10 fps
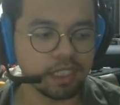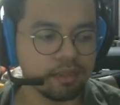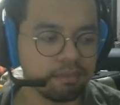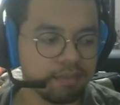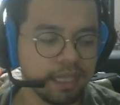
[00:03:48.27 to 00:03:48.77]

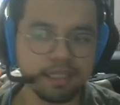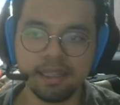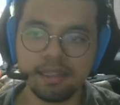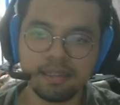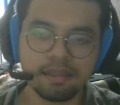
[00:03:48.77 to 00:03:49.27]
But
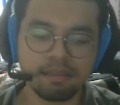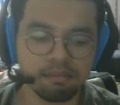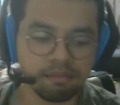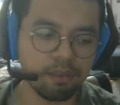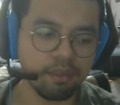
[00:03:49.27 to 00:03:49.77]
it's
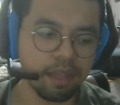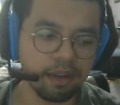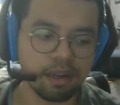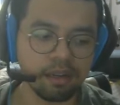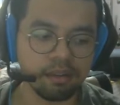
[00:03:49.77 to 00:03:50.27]
from the
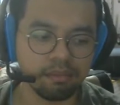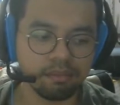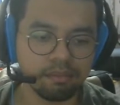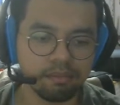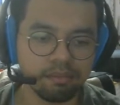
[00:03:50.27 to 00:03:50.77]
era.
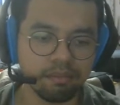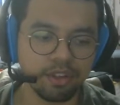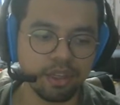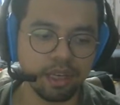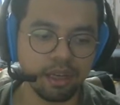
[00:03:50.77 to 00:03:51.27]

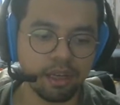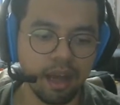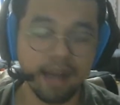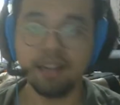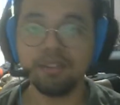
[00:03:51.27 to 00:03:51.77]
So yeah,
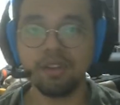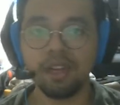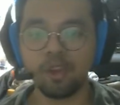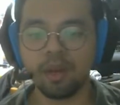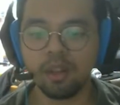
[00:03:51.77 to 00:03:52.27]
unless you
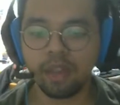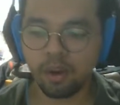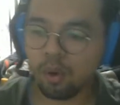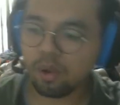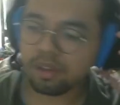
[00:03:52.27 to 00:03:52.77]
want to look
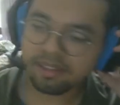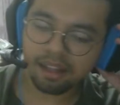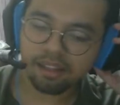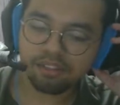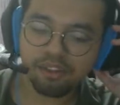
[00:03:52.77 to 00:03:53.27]
at old
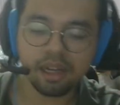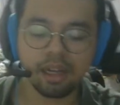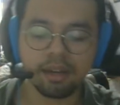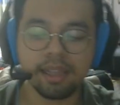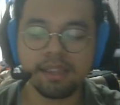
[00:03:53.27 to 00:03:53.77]
style
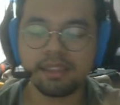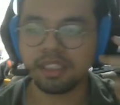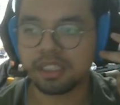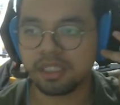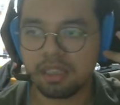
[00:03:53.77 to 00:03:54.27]
writings
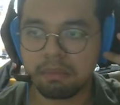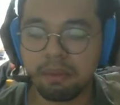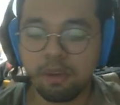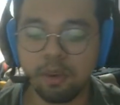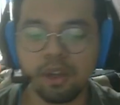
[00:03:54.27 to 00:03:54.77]
and shit, then
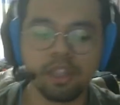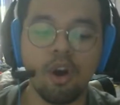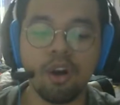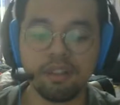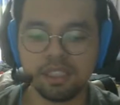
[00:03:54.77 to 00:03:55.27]
maybe you want to look at
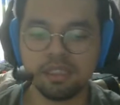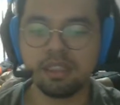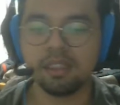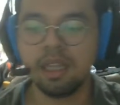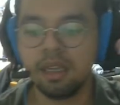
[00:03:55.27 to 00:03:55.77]
the
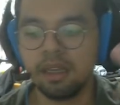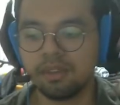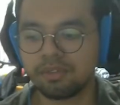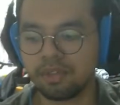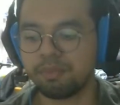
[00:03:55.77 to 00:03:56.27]
original
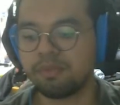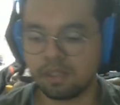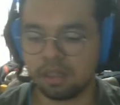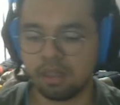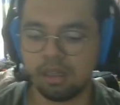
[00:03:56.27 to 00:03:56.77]
script.
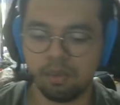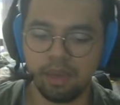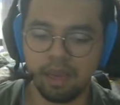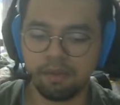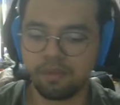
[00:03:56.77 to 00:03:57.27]

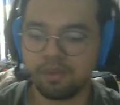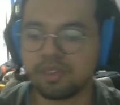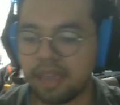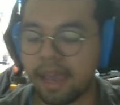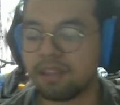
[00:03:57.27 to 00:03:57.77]
We have a few
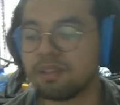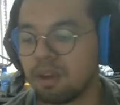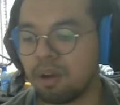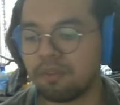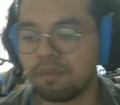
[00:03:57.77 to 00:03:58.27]

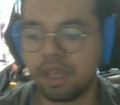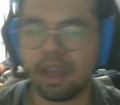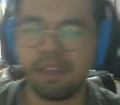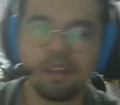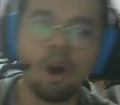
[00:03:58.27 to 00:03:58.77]
scans of
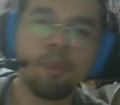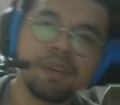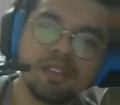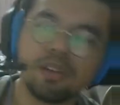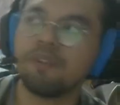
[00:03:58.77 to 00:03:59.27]
I think
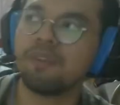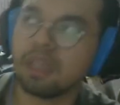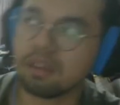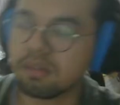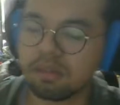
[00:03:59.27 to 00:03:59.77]
copies of
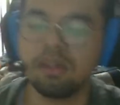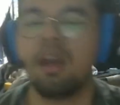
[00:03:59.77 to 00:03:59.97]
it.